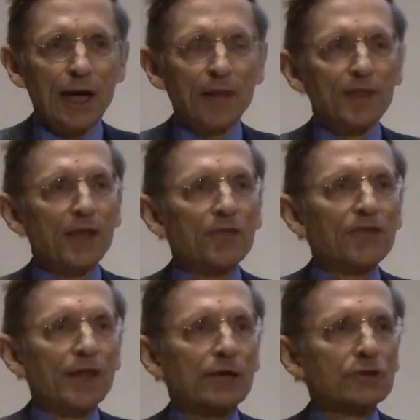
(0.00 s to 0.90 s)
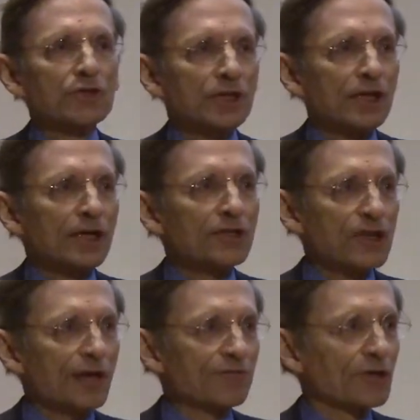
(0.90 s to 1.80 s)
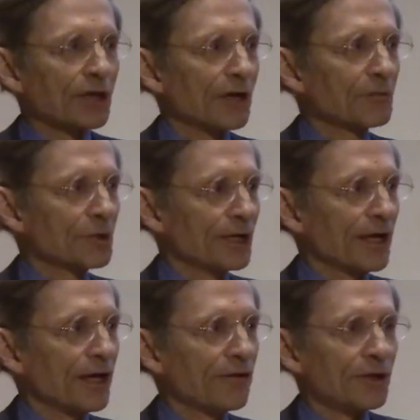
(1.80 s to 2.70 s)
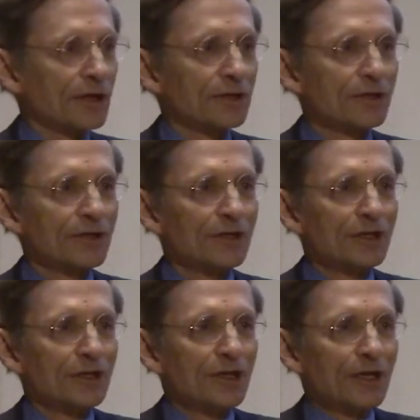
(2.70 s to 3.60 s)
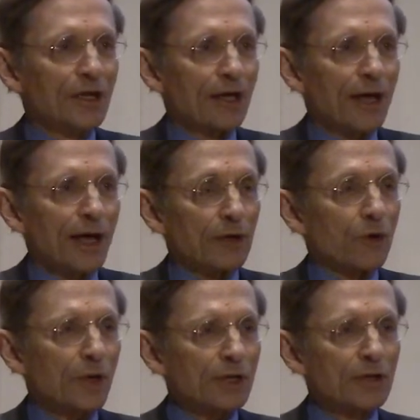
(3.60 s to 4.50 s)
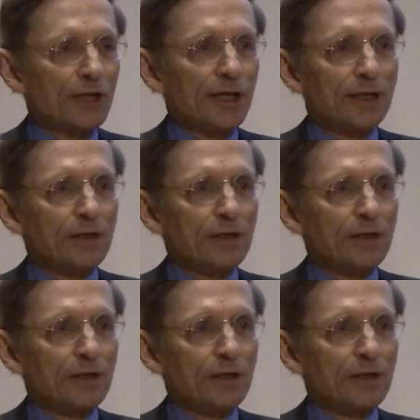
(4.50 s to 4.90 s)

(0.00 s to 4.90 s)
And then 1,000 eyes have to come together and quickly